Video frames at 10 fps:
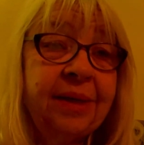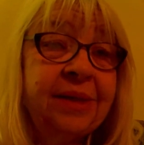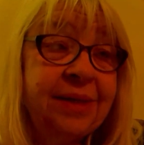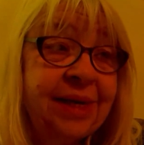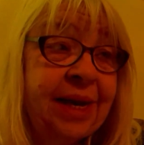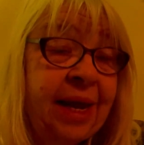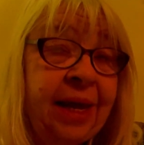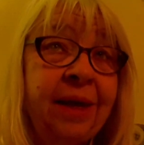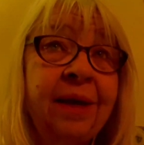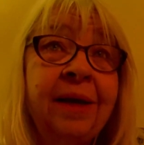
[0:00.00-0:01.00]
to
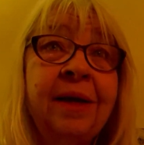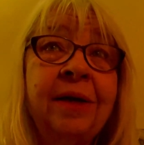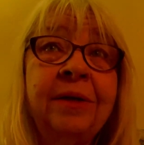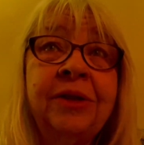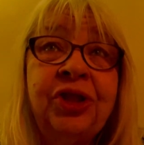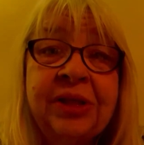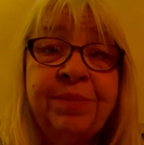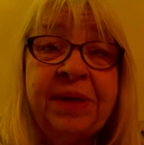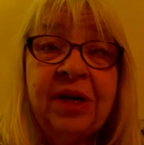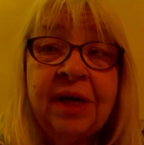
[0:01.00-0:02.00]
today just
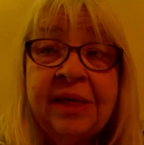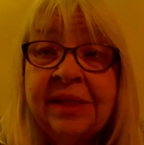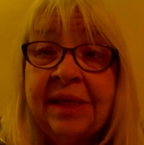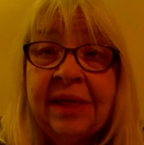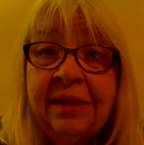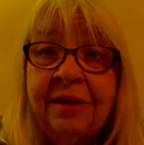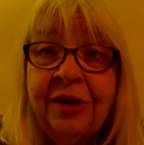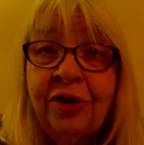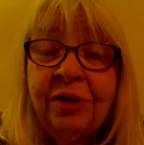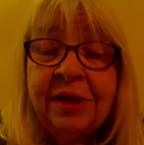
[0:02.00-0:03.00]
because, you
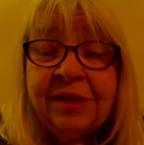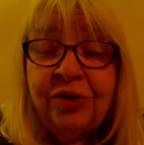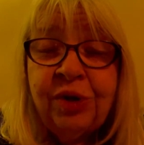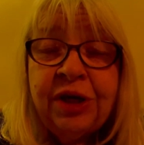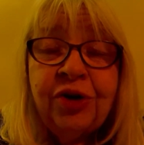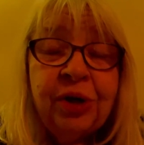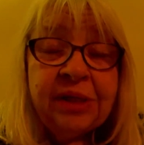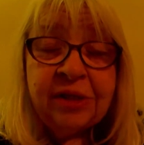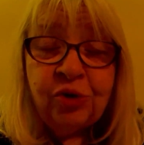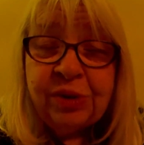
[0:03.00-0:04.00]
know, it's a new year,
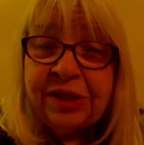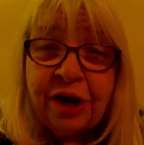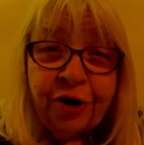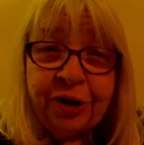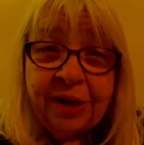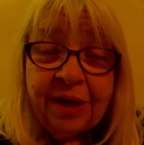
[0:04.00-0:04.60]
it's a new start,